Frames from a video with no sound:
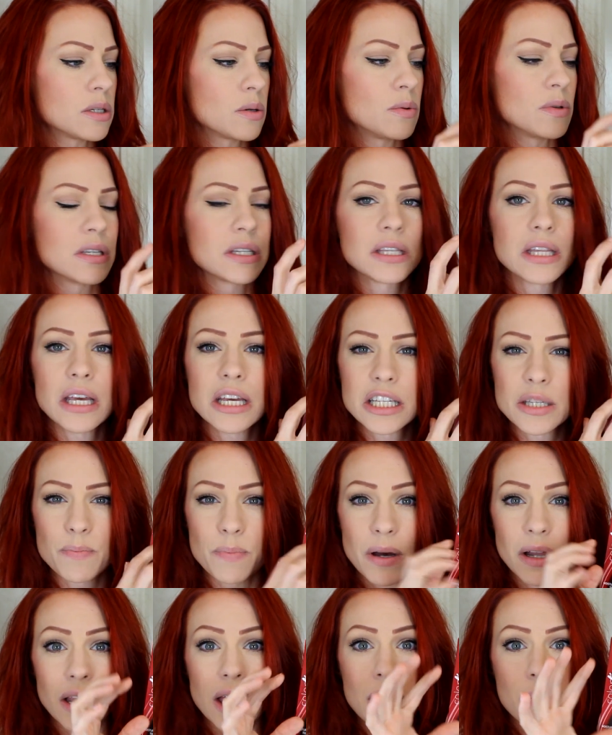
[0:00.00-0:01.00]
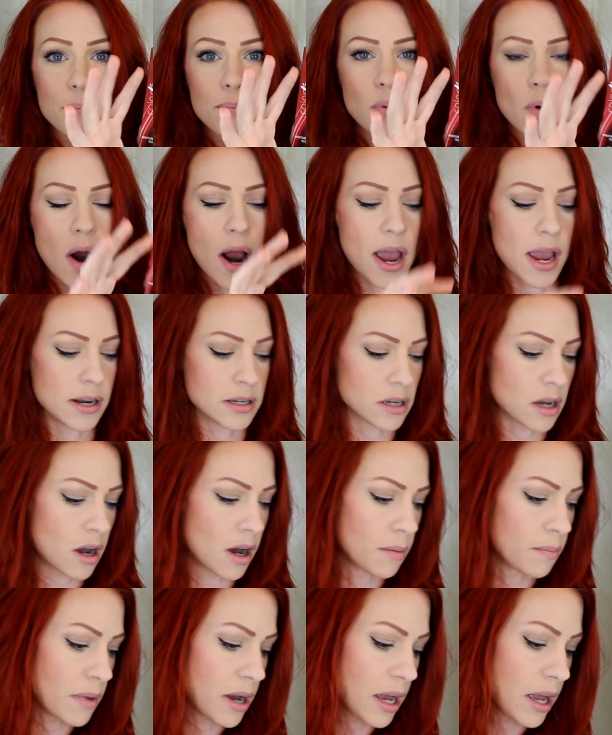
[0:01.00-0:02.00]
So it was this, but like bright
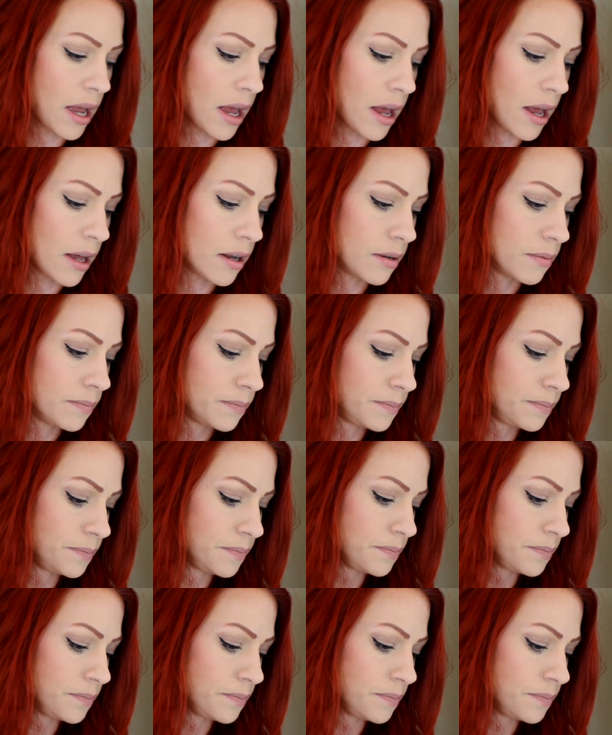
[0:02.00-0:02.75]
on my head.